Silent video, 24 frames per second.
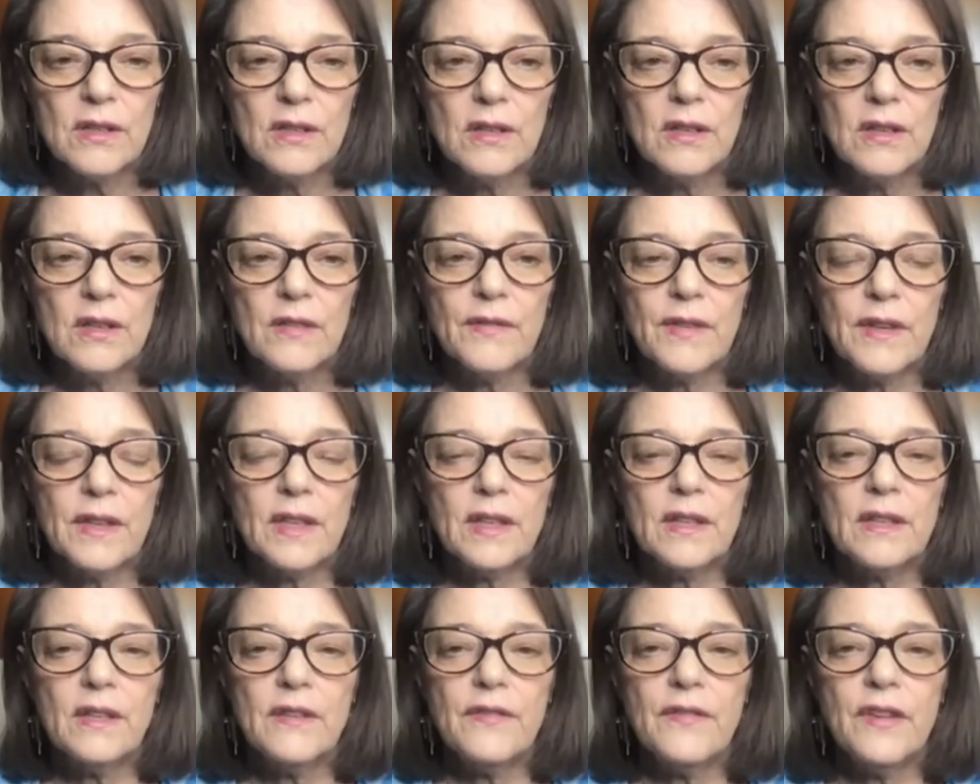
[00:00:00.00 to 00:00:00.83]

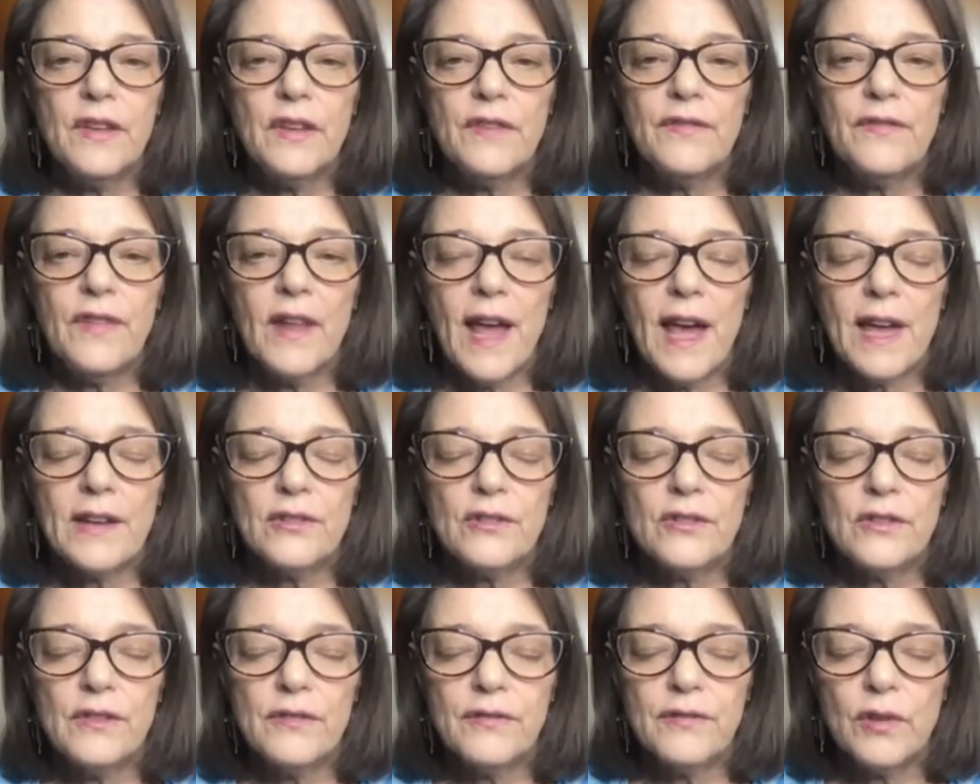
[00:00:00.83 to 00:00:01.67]
feeling the feet flat
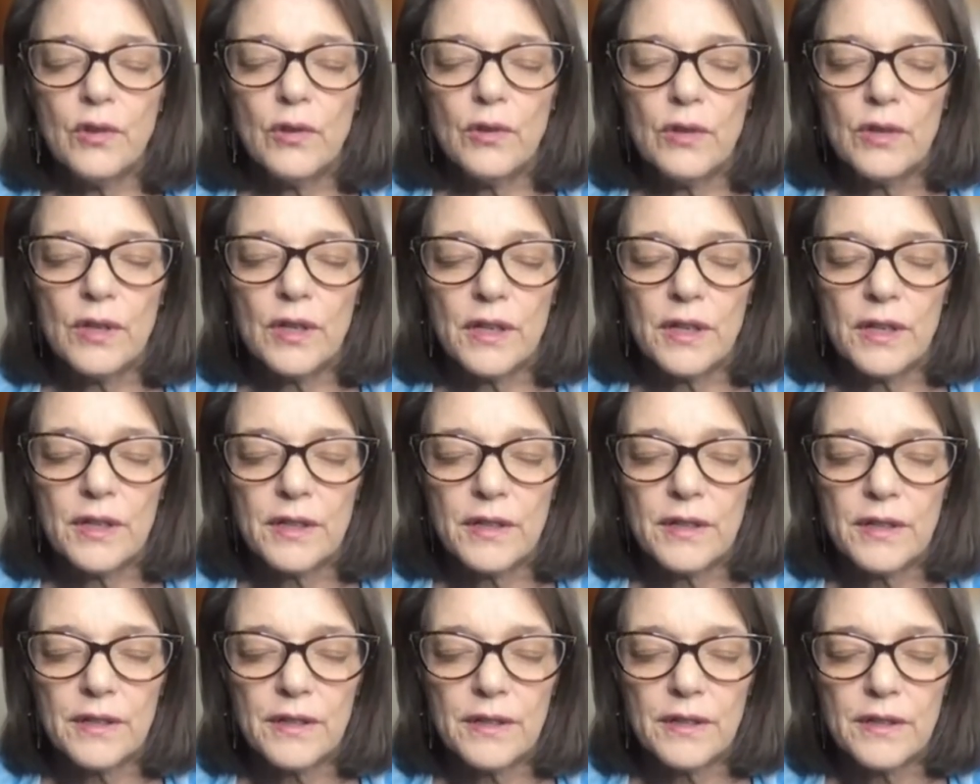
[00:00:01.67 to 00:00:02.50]
on the floor,
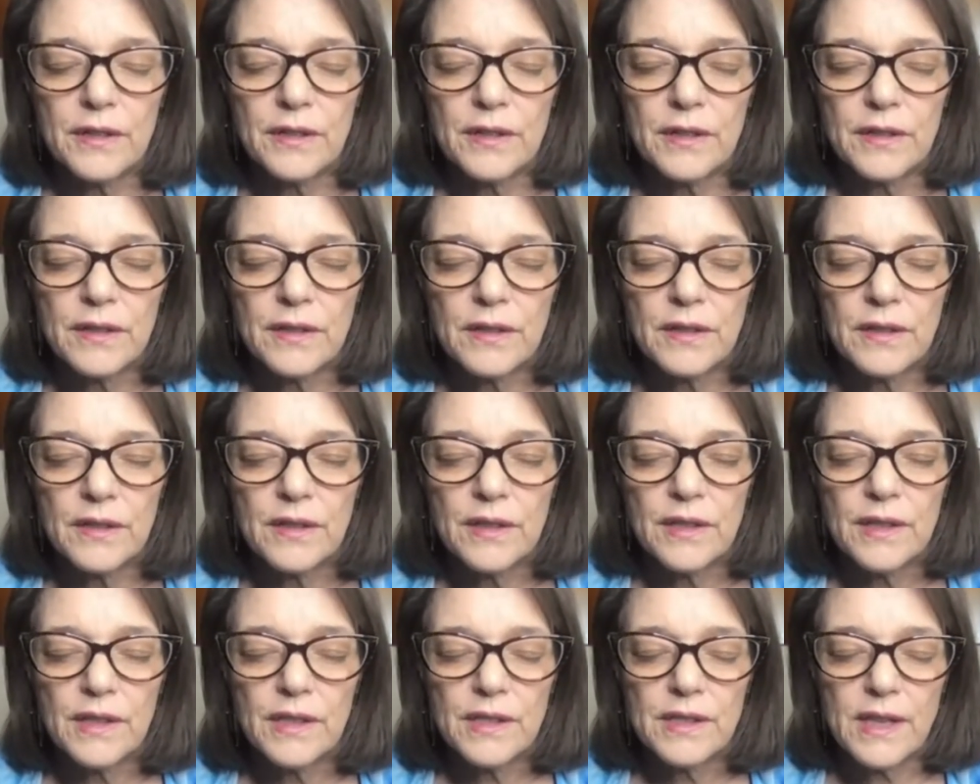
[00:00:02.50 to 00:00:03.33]

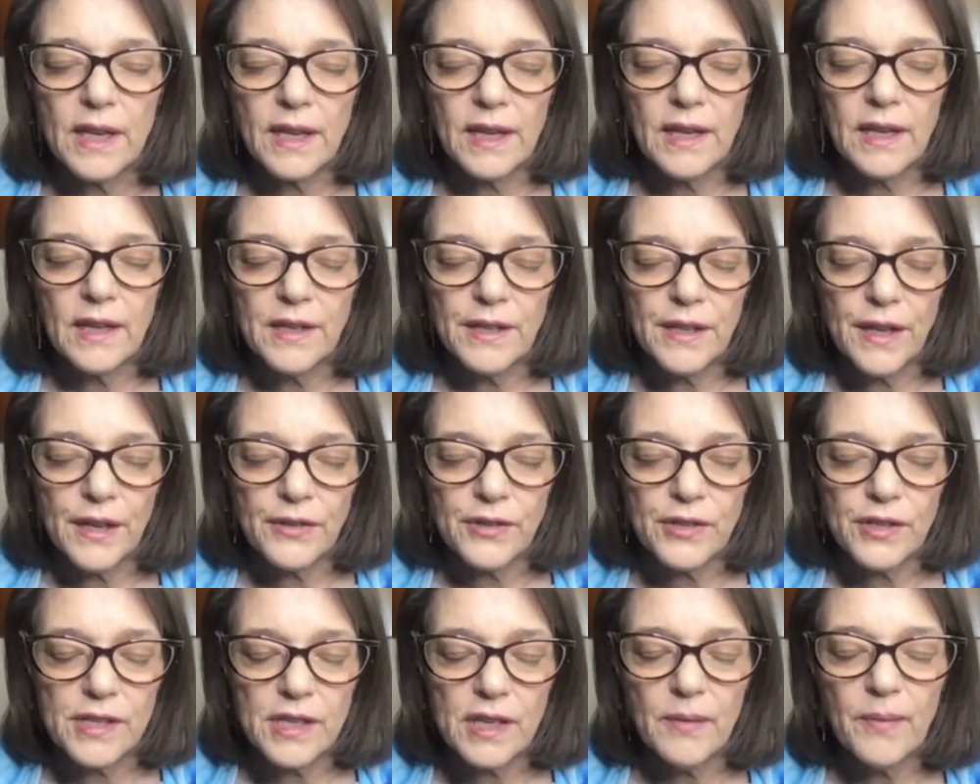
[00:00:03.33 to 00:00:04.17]
taking
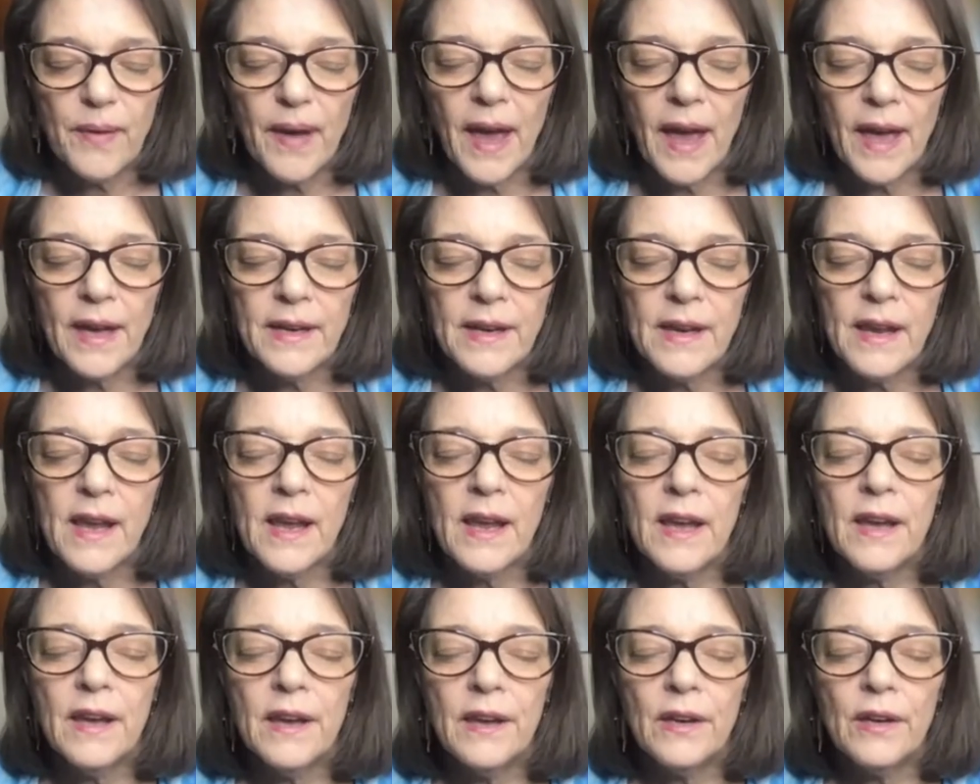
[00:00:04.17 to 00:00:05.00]
another deep
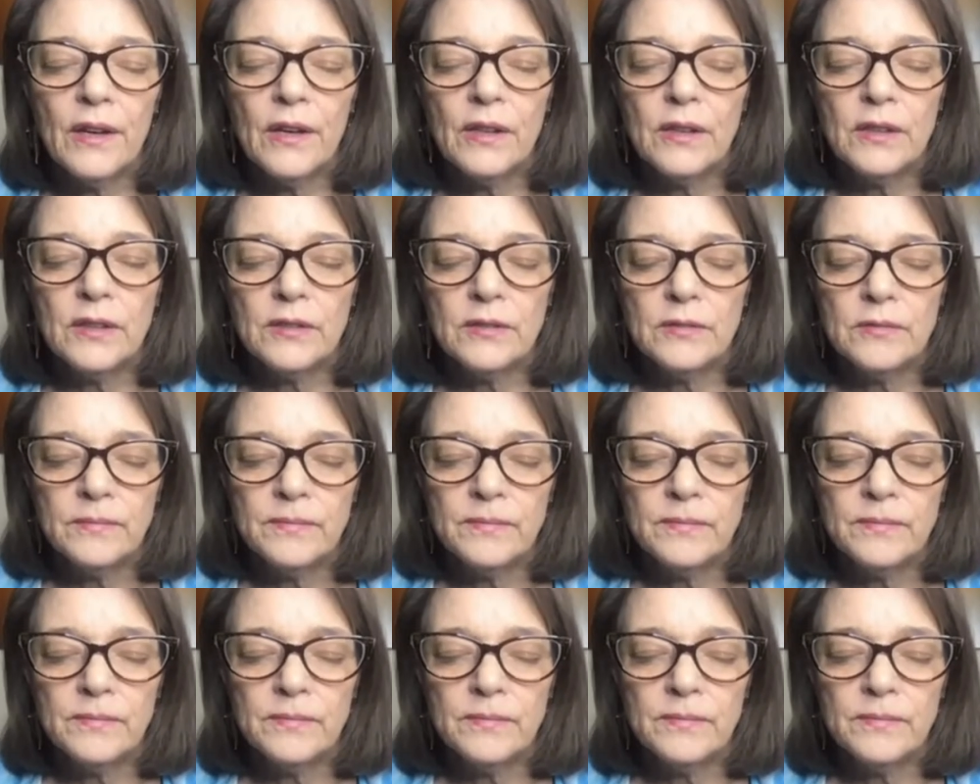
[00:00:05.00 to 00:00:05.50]
inhale